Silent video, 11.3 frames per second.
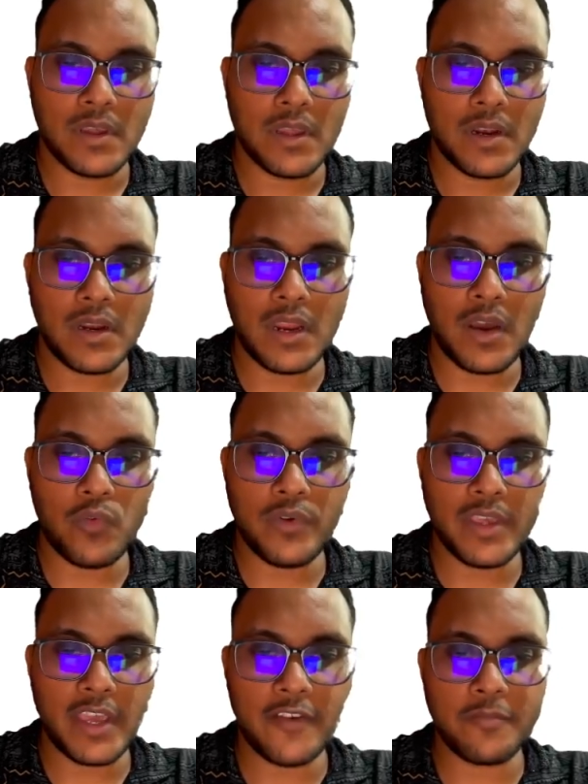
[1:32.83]
Now we
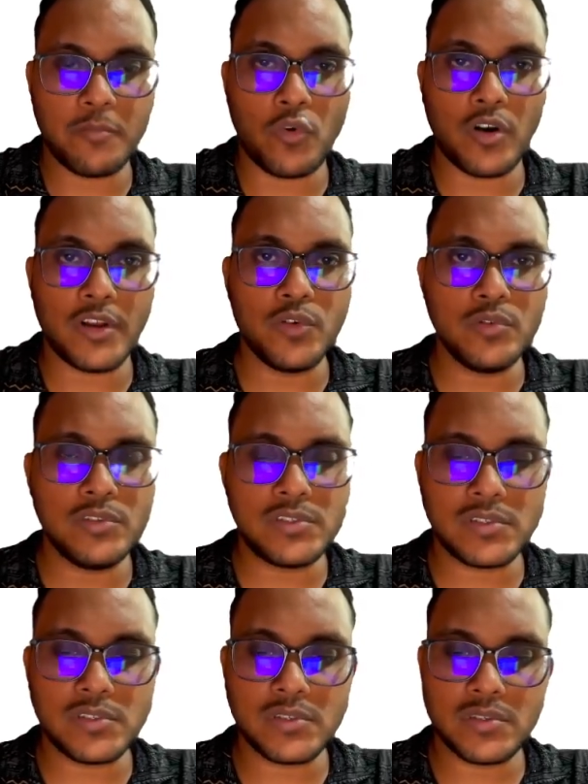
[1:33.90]
have
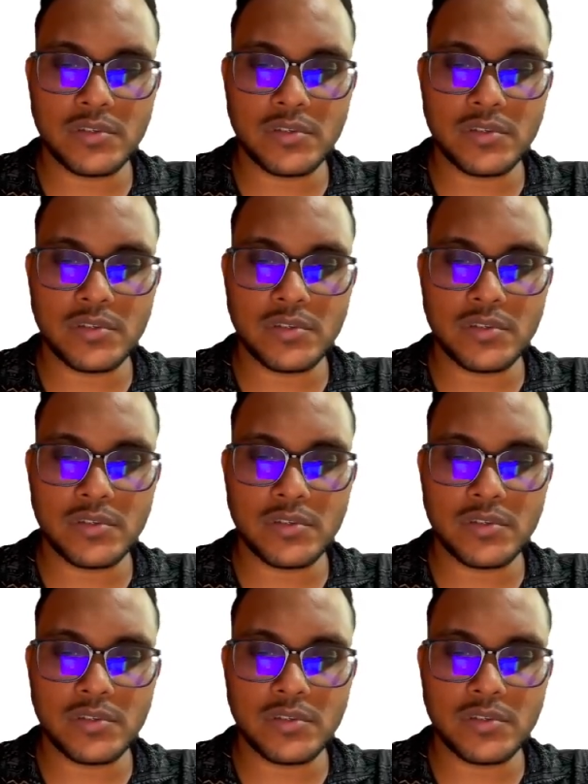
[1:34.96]
modules,